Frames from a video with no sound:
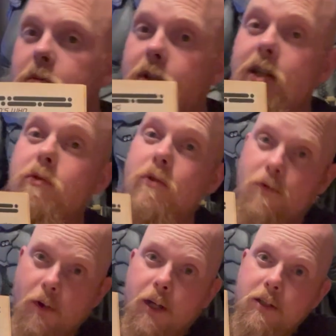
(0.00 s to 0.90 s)
This one's
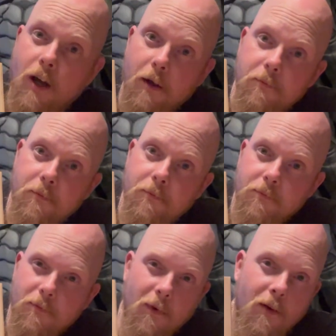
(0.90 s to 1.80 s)
fucked up,
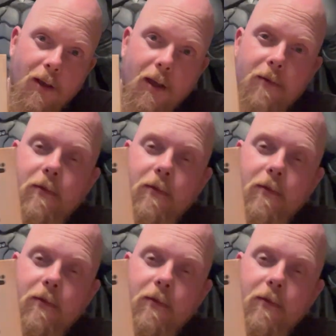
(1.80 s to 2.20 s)
okay?